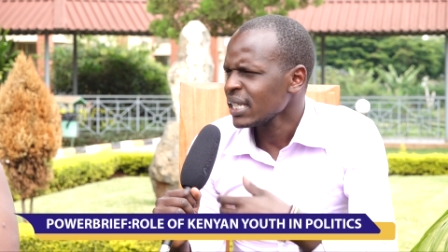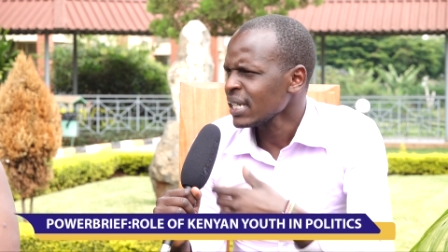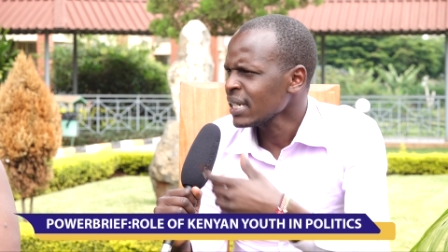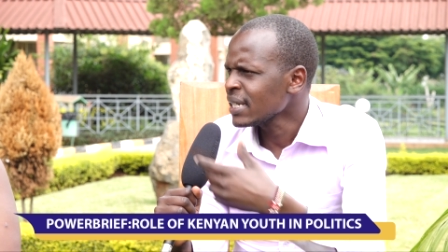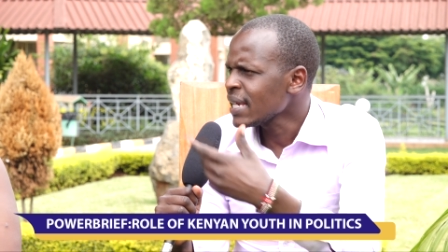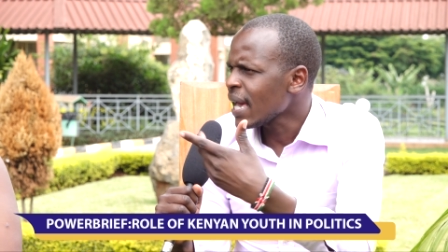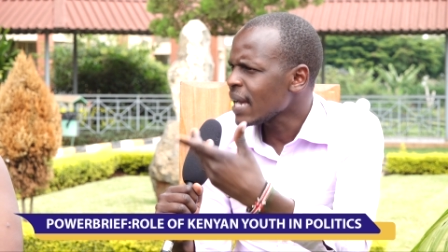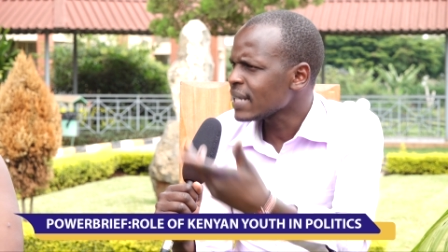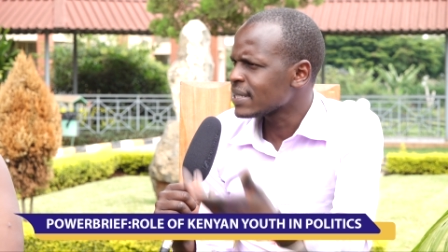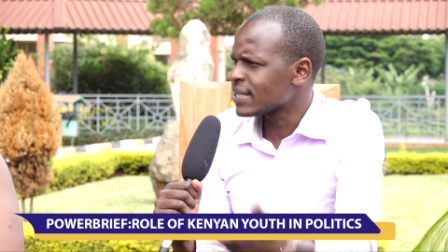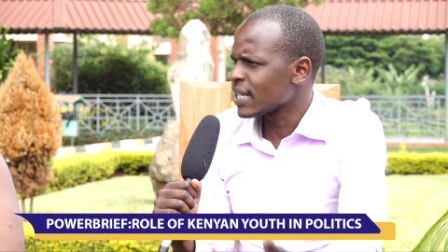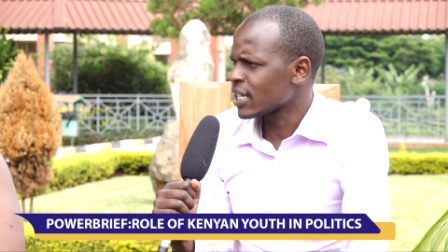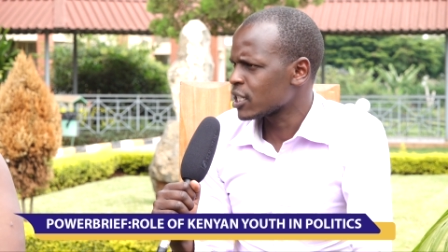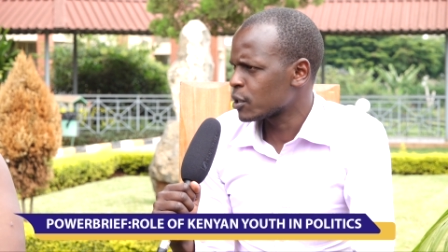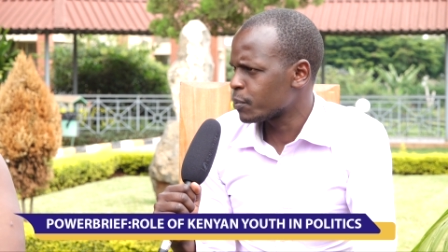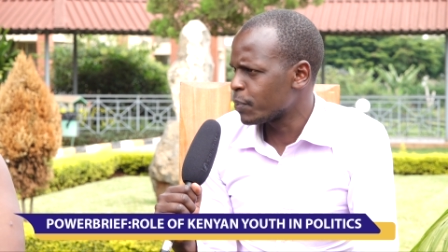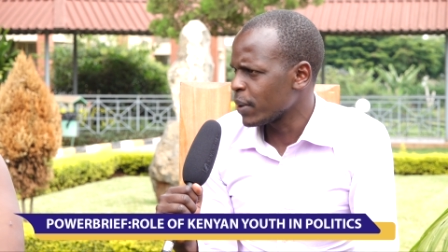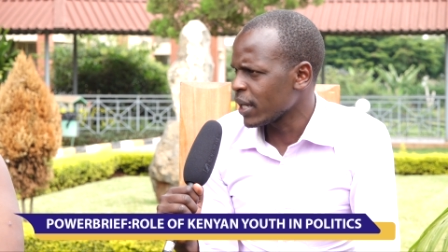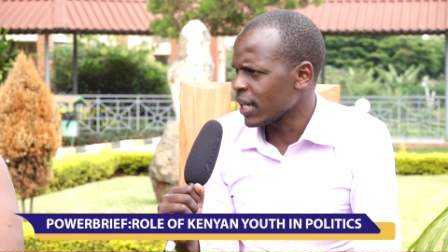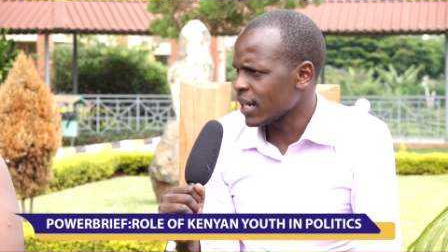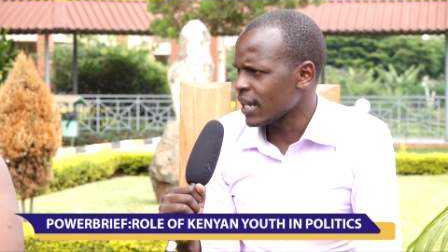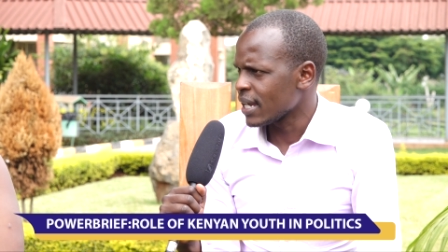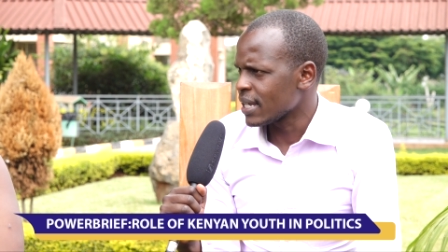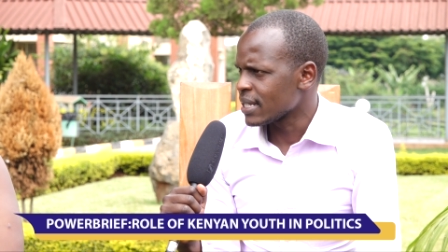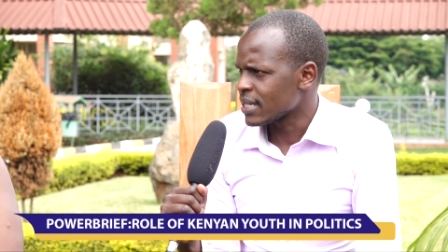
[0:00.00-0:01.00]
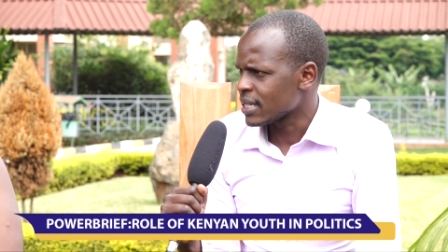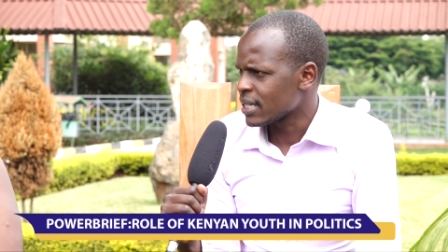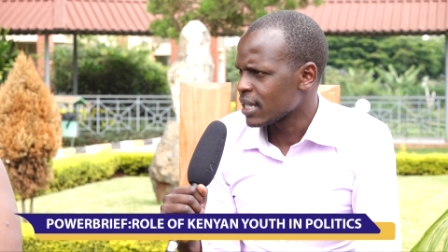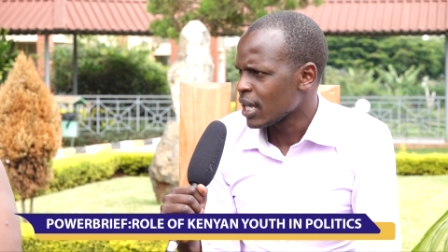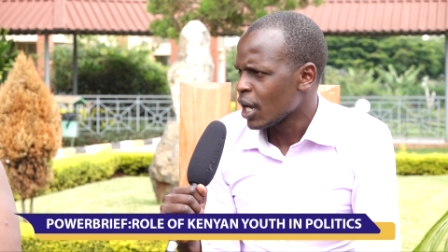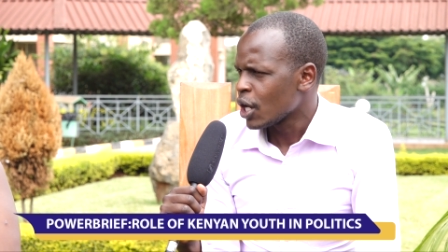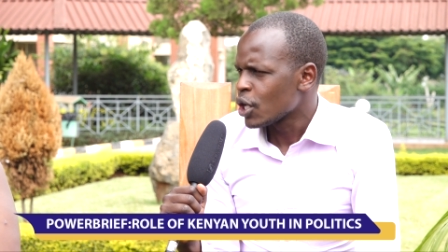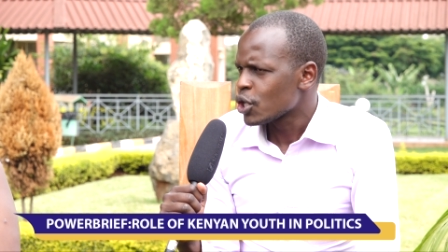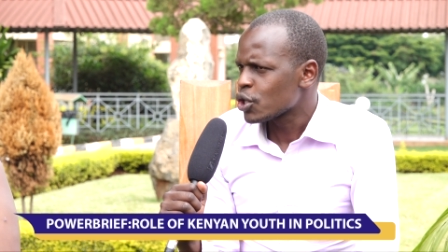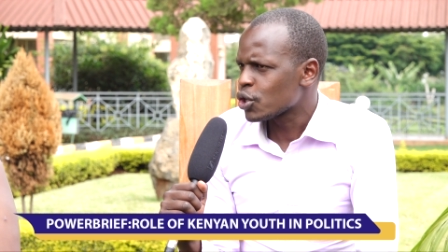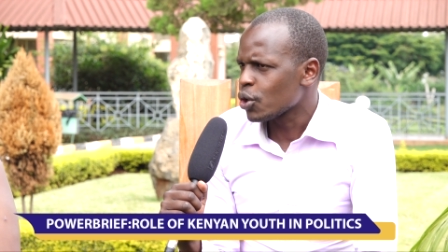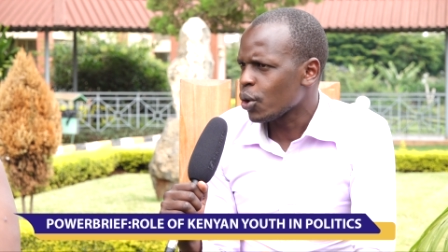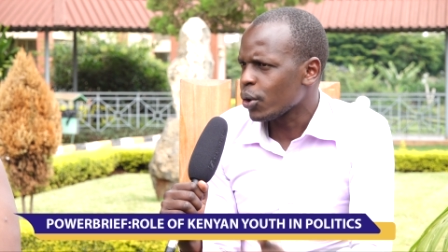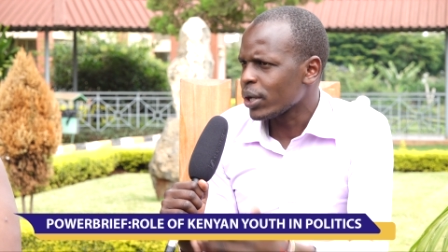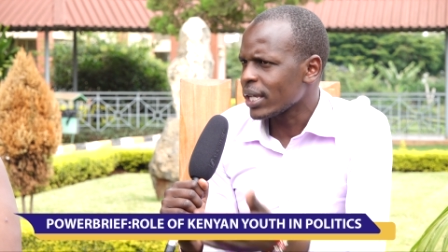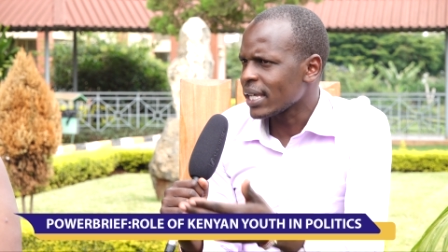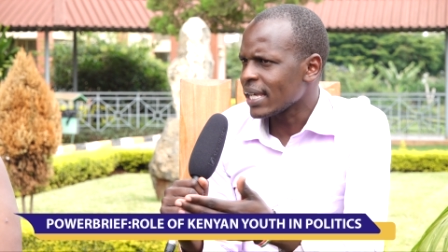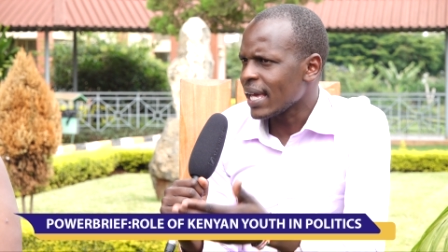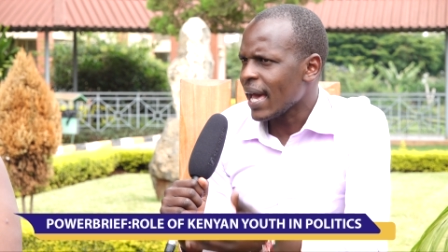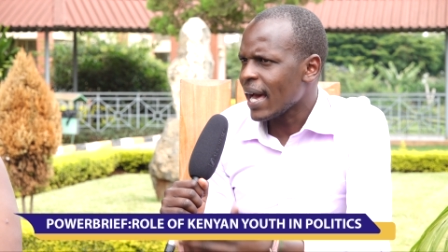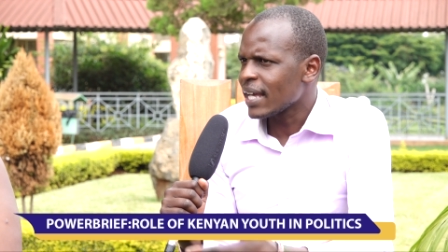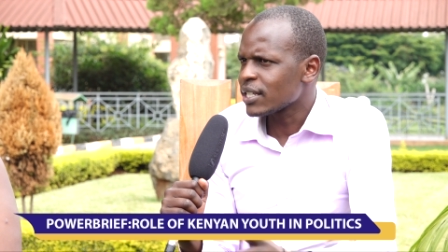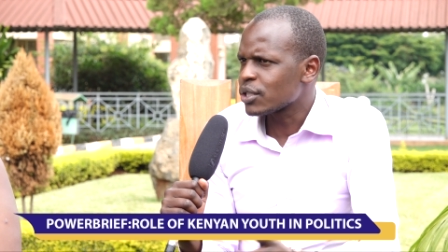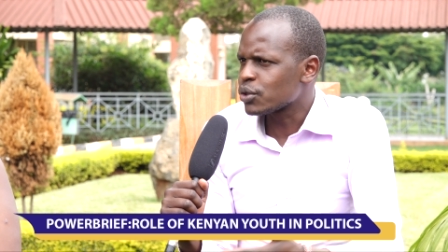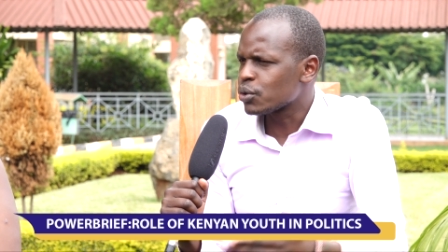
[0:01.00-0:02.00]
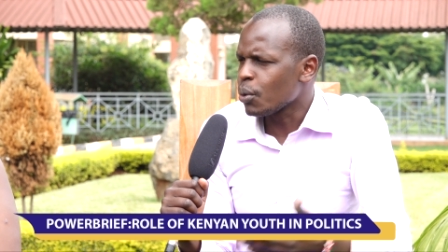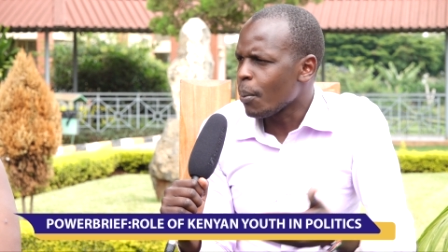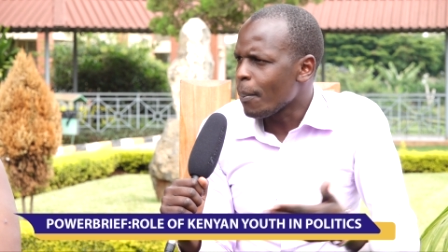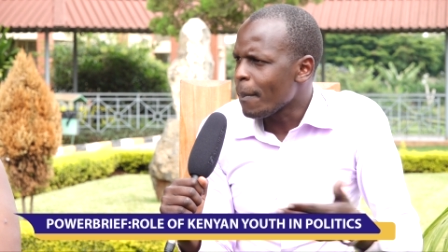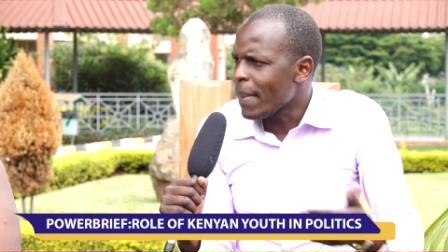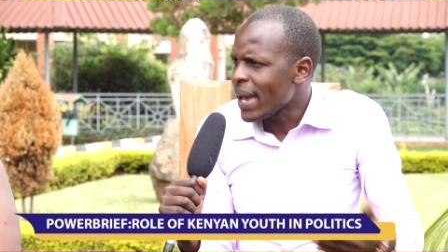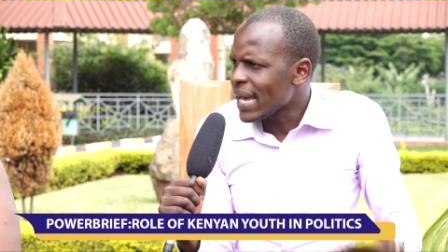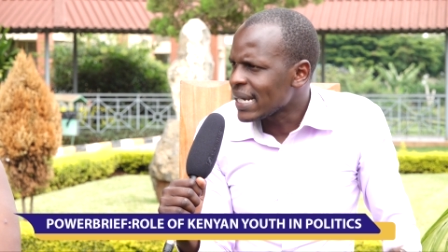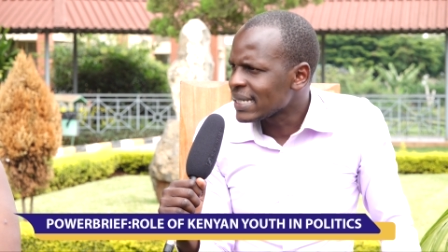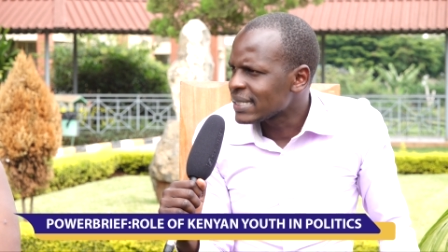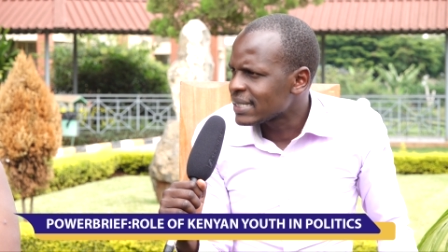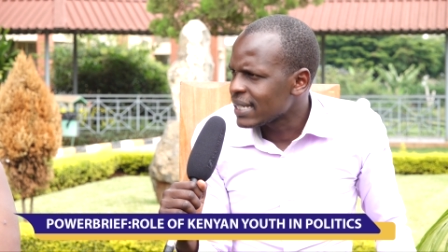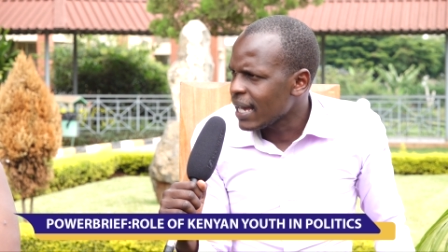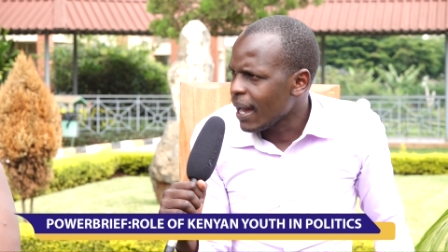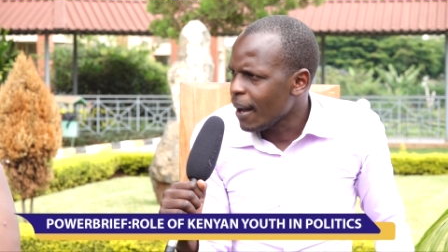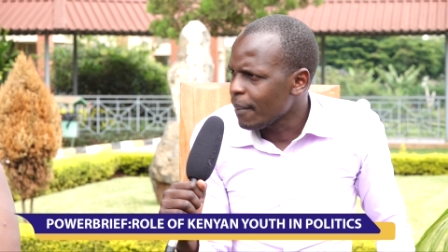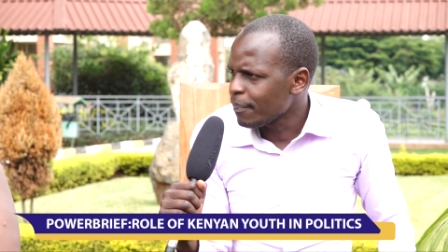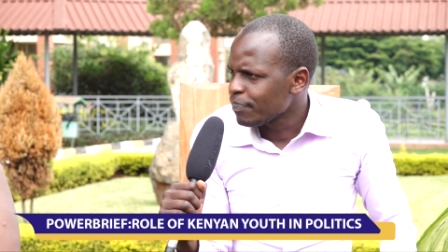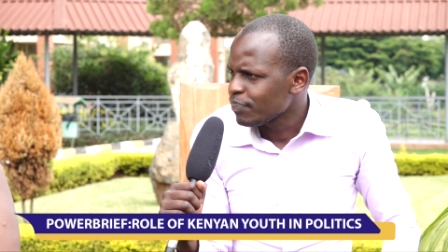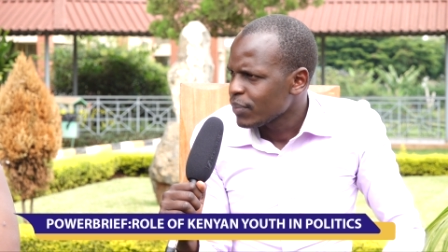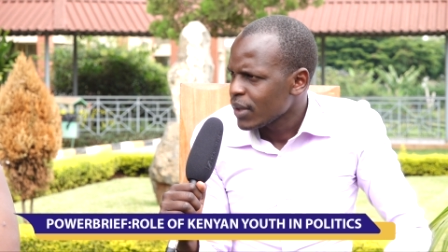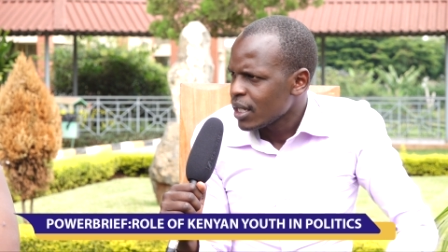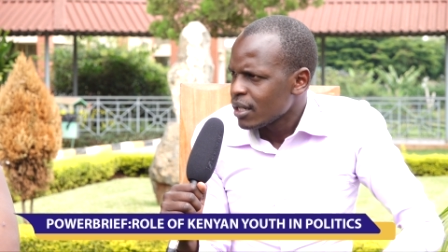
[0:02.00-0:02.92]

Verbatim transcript: he has experience, so he has to mentor